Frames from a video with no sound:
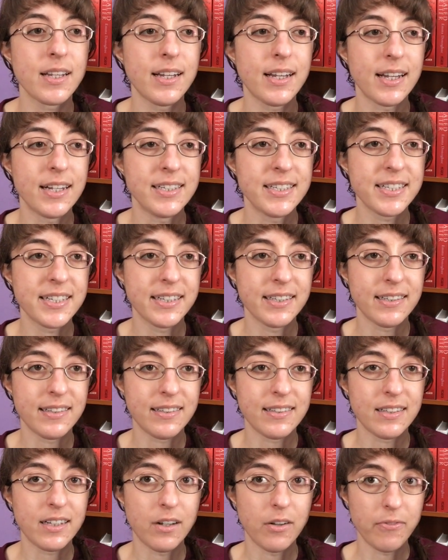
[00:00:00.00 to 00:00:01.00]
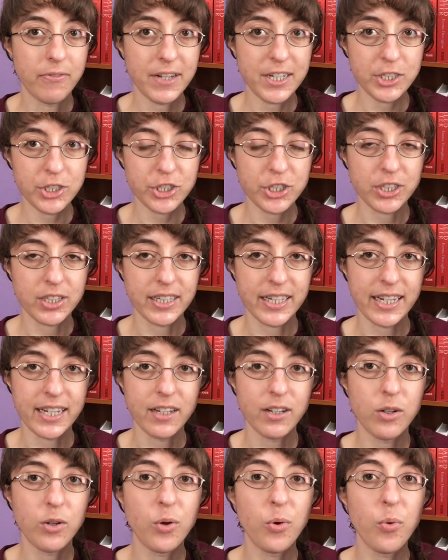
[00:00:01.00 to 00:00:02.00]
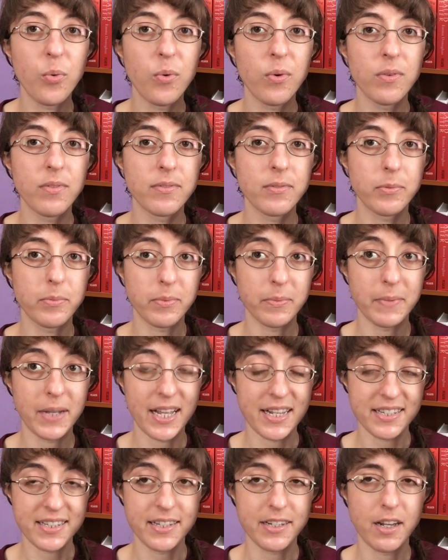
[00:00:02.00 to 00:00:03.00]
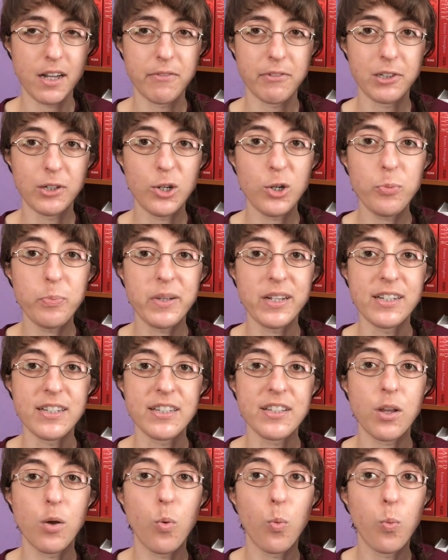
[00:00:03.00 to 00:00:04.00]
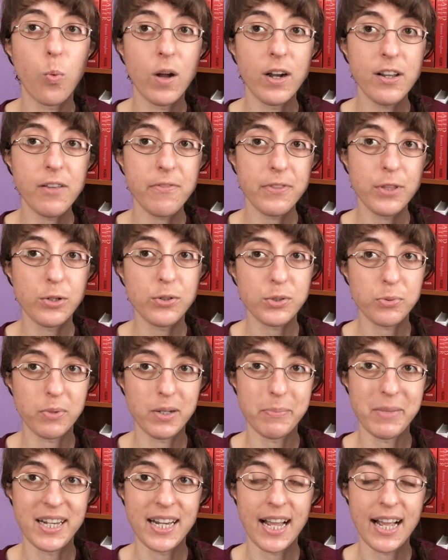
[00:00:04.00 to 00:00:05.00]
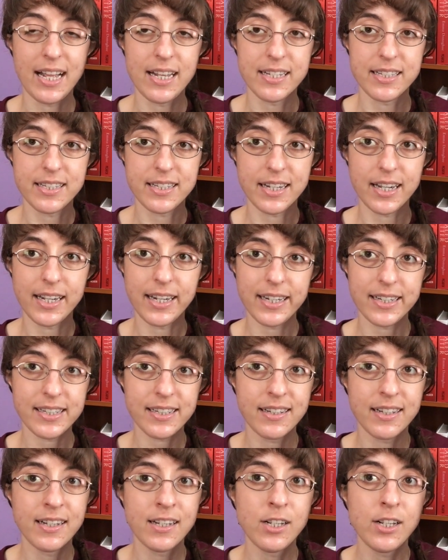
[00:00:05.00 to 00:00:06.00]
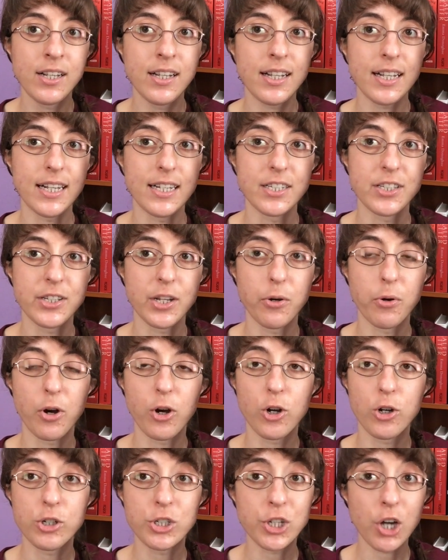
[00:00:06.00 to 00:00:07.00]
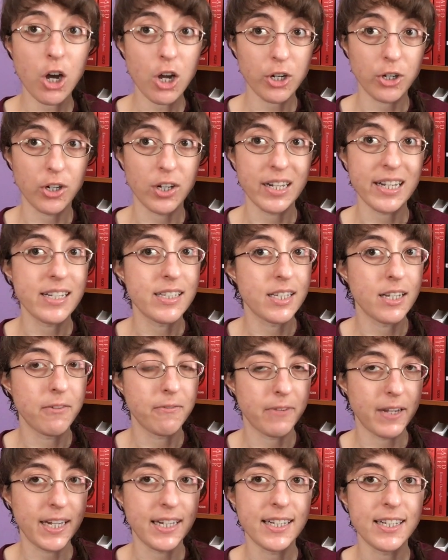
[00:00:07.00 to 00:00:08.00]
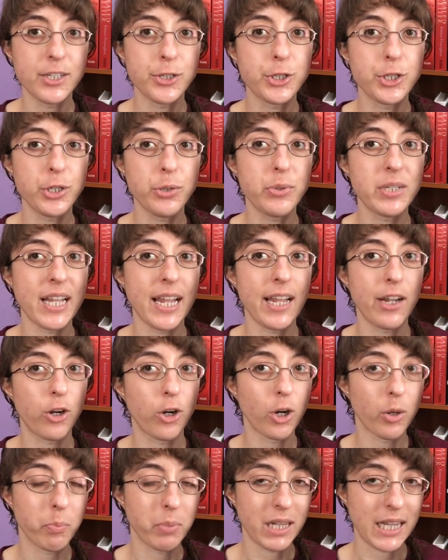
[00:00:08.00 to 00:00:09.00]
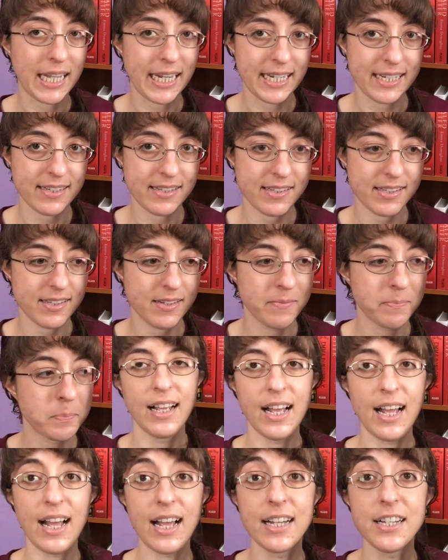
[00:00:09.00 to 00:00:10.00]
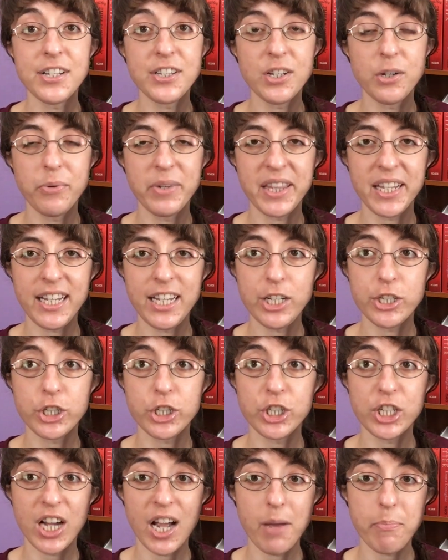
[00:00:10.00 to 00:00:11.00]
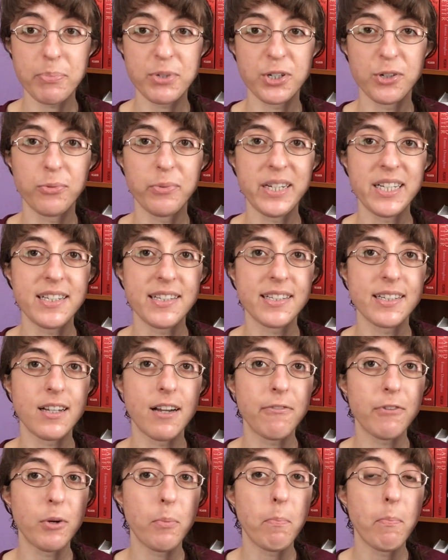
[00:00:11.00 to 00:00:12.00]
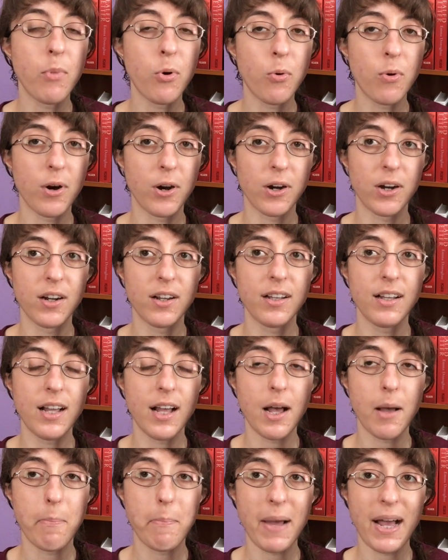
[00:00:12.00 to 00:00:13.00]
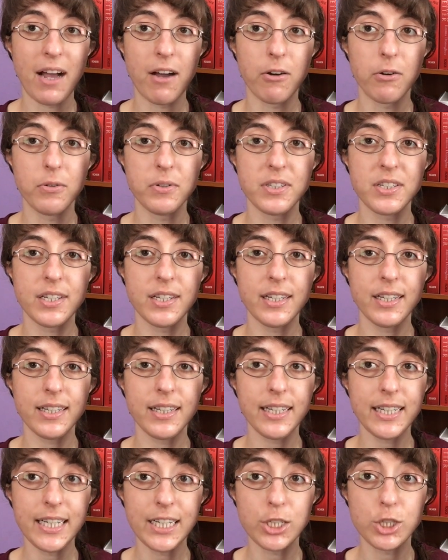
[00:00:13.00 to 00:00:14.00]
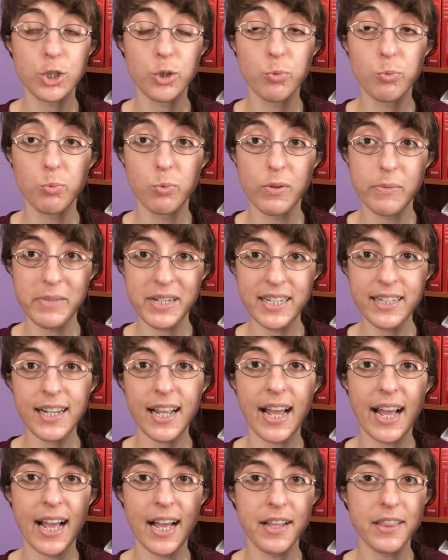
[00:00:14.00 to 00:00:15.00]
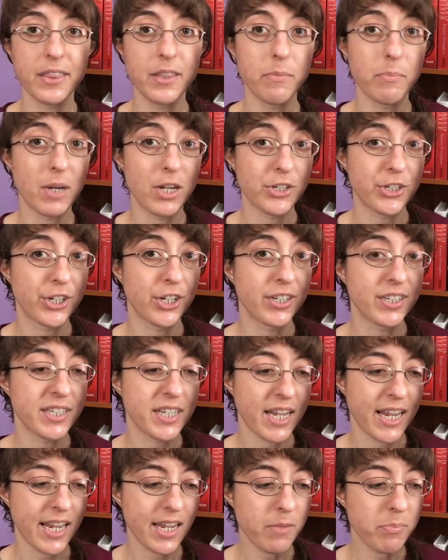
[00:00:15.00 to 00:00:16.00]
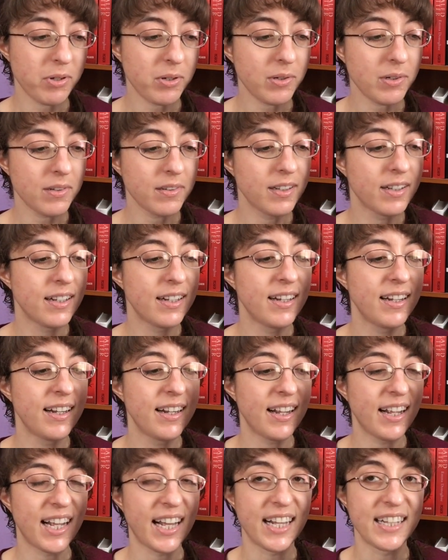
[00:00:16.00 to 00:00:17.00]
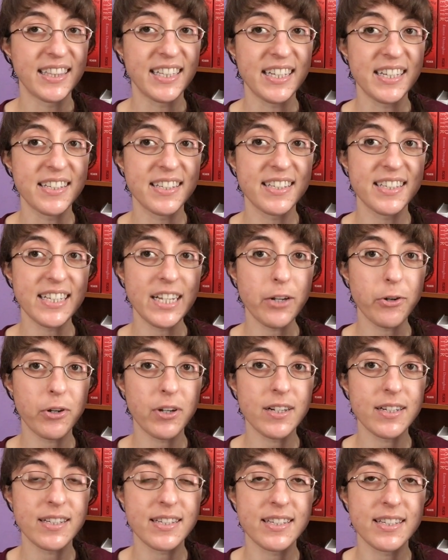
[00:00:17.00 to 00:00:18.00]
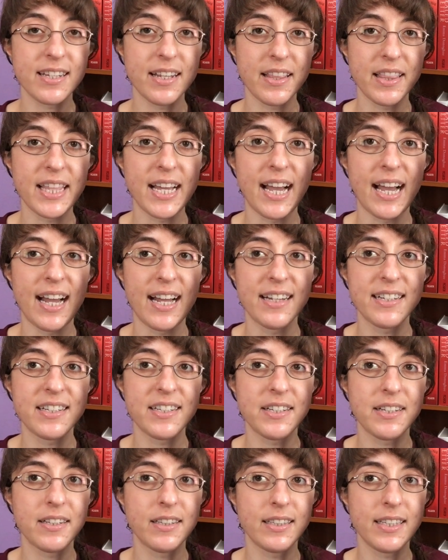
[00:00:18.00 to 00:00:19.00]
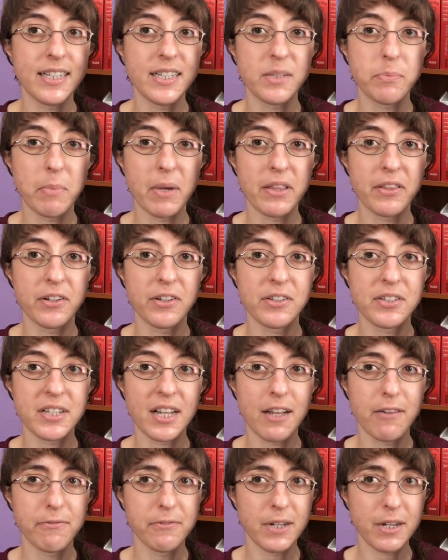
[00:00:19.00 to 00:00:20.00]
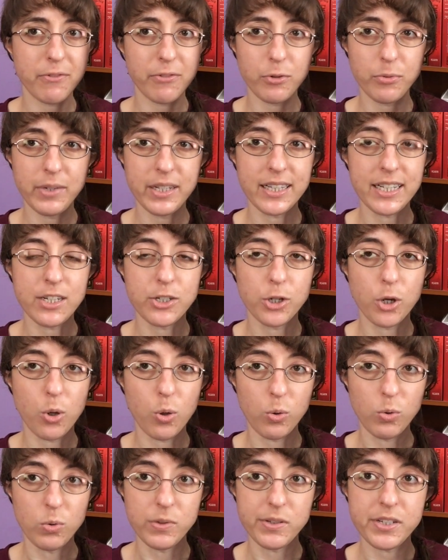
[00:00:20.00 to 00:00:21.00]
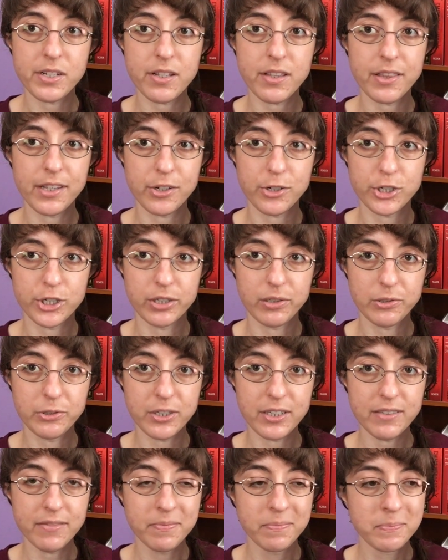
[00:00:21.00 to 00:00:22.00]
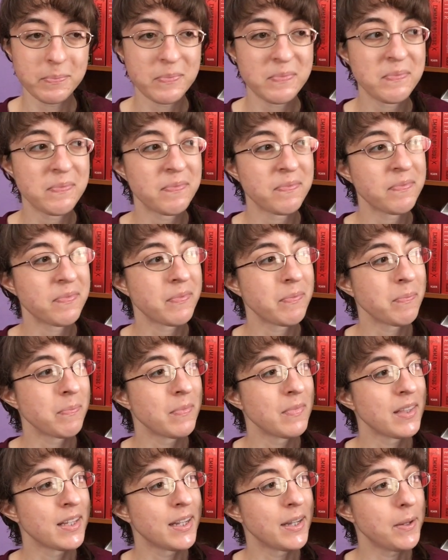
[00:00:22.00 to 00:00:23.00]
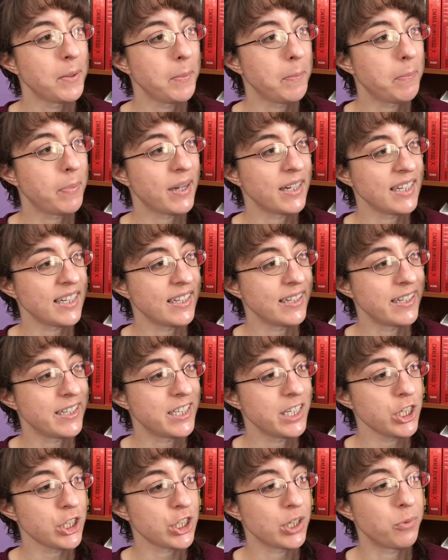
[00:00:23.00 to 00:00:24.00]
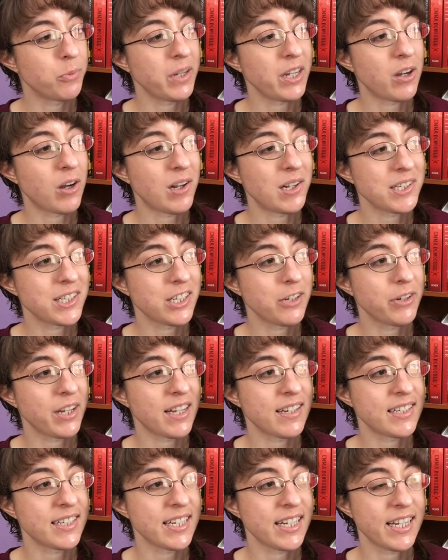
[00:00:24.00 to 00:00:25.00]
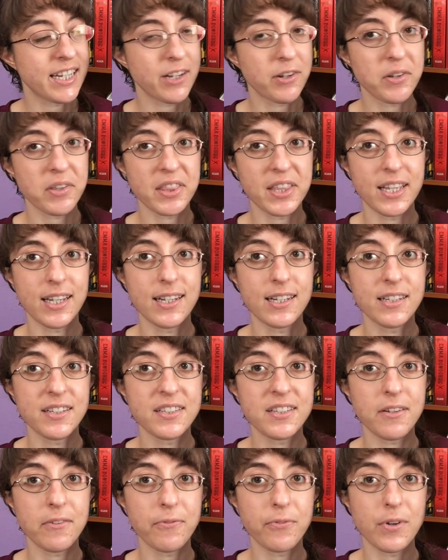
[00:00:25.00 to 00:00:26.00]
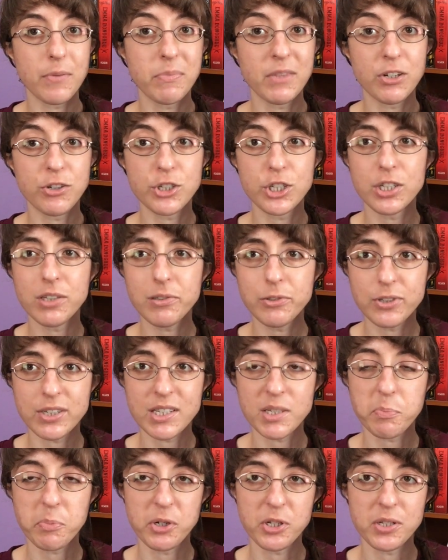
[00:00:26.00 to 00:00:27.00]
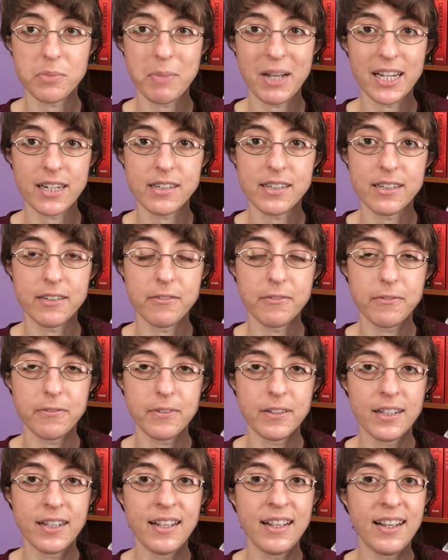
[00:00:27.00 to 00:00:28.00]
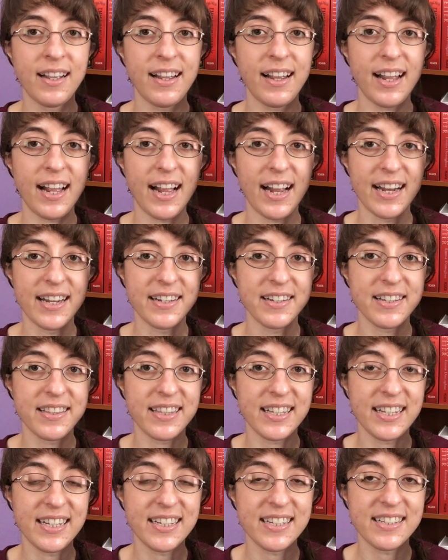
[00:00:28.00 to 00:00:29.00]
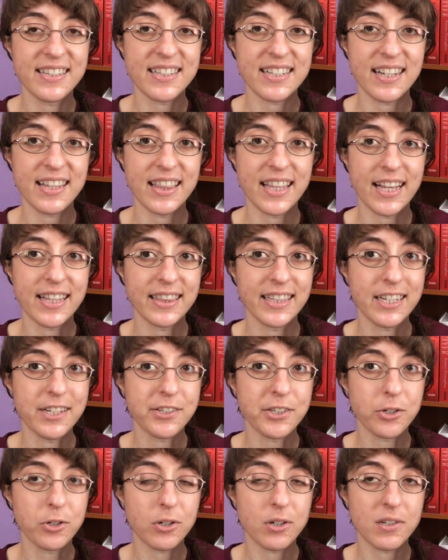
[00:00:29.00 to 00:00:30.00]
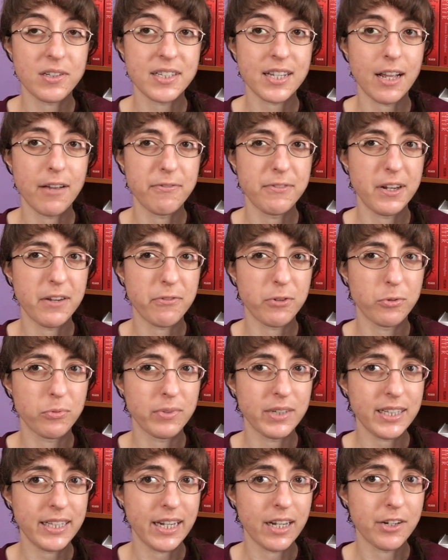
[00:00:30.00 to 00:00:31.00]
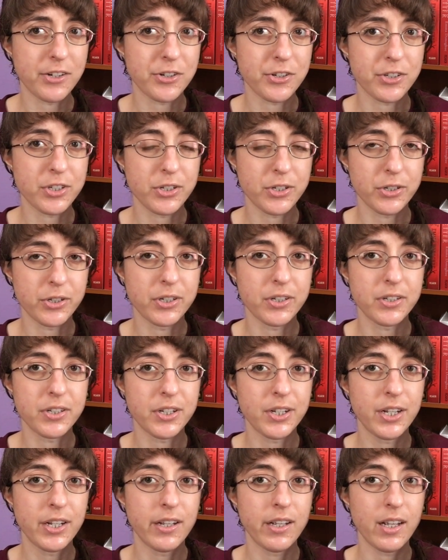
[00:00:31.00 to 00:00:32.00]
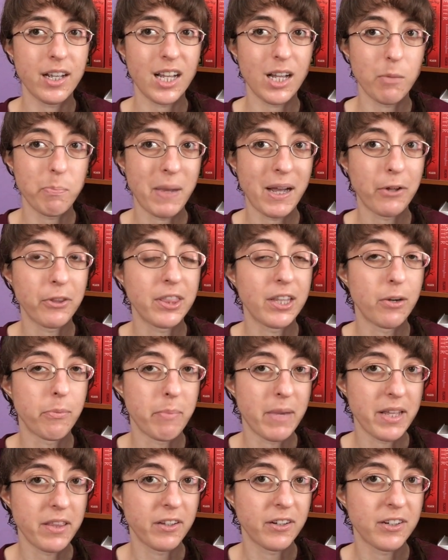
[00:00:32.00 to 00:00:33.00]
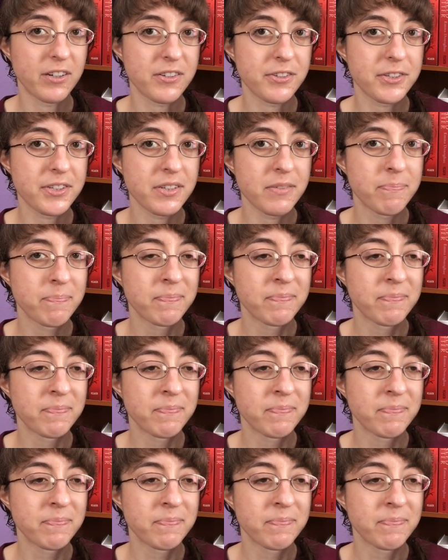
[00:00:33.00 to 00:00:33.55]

until eventually, as the novel opens, one of those women has died. And so her daughter is invited to take her place. And so with each chapter, we discover more about each woman at the mahjong table and these secrets that these mothers have never really told their children. But addition, we also get to hear things from their children's perspective and things that these girls have never really understood about their mothers.